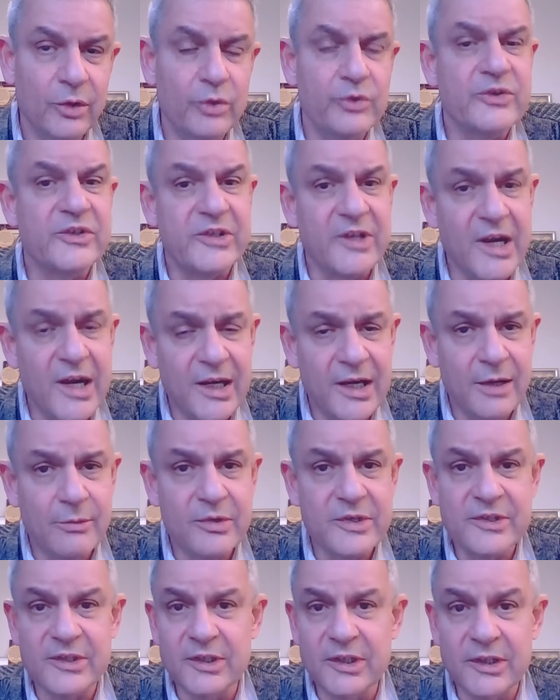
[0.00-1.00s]
Husseini
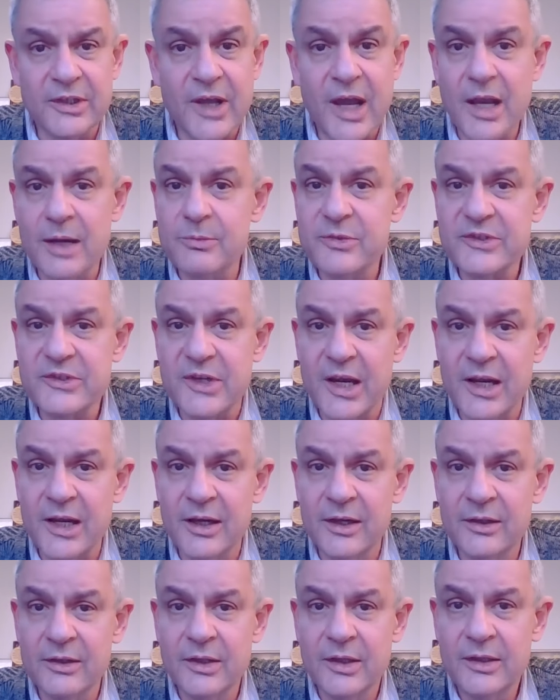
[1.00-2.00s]
was at the time
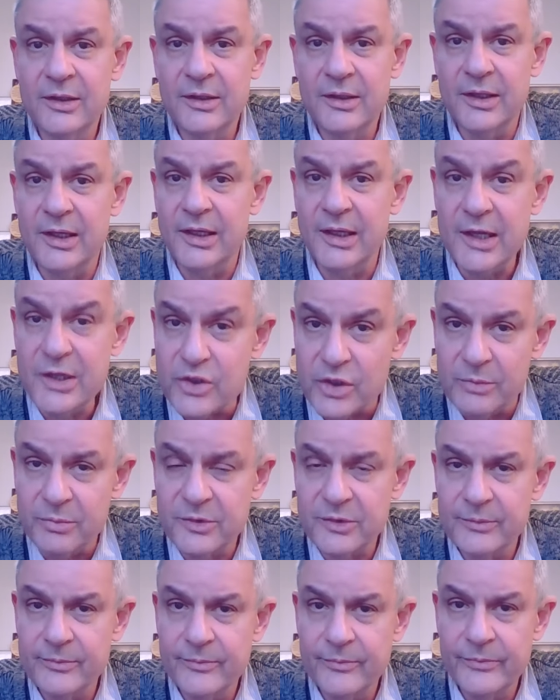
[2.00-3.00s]
staying in
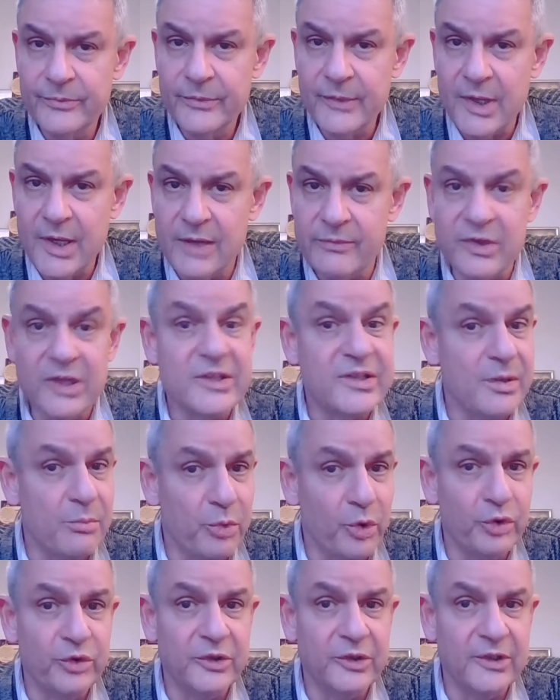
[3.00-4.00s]
Egypt, having
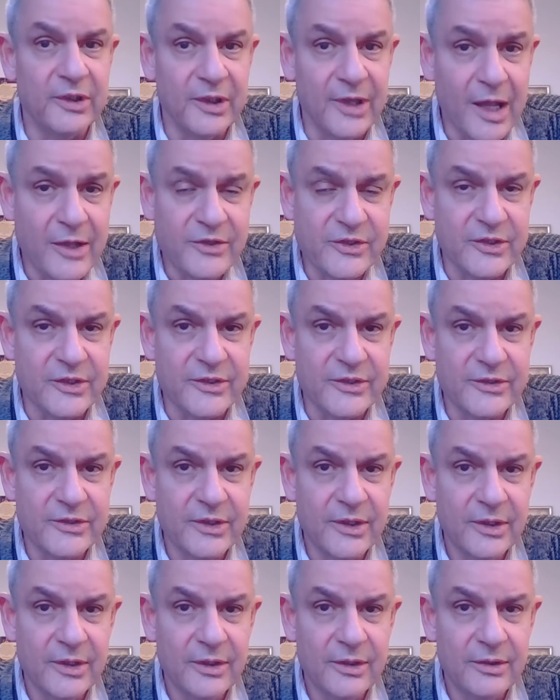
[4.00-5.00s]
supported the Nazis
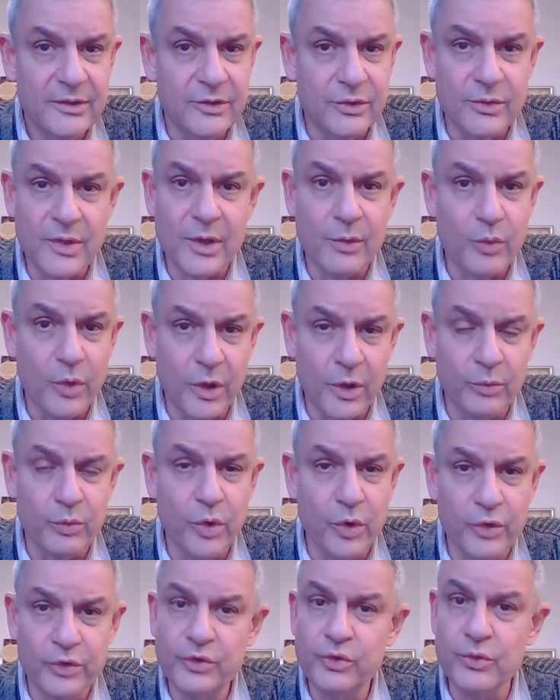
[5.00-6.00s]
during World
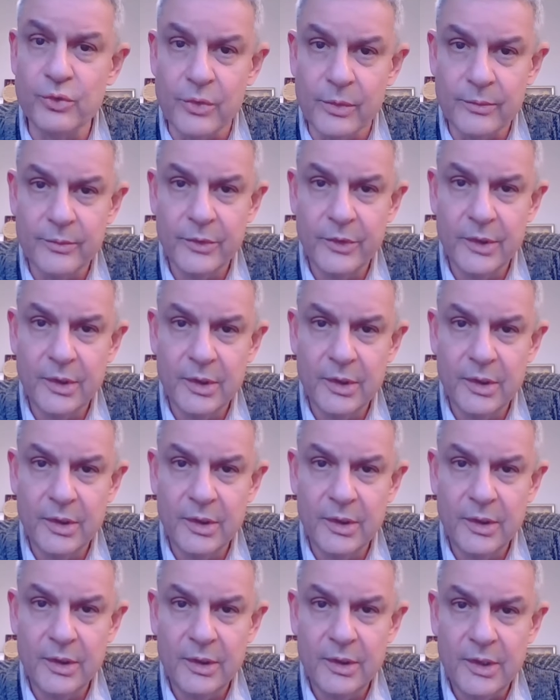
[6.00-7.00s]
War II,
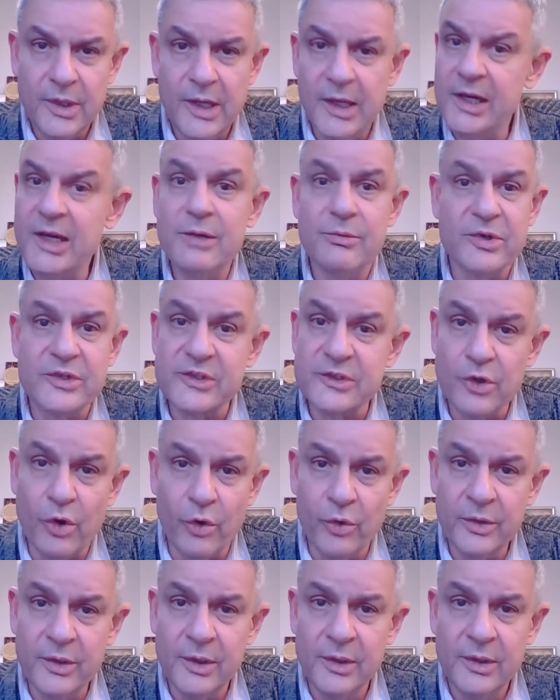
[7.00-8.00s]
and he was
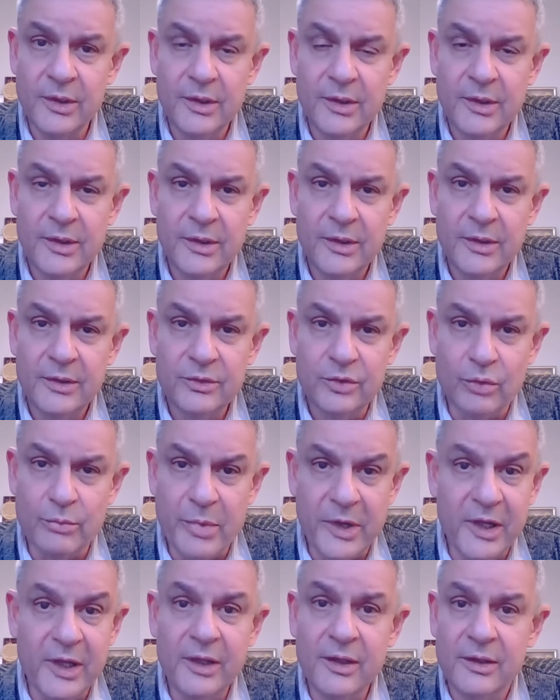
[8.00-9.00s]
known to
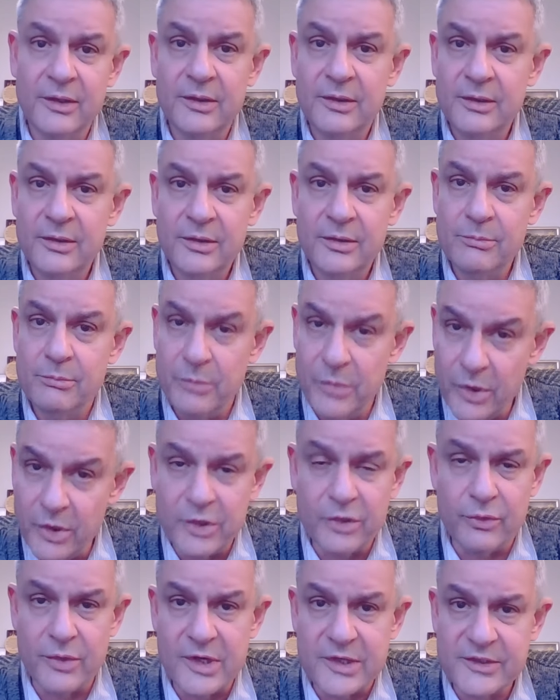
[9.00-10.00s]
be
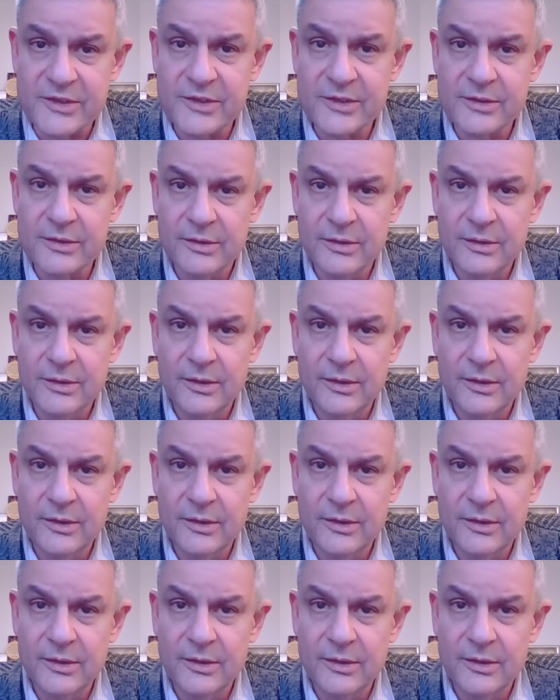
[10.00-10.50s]
Murderous,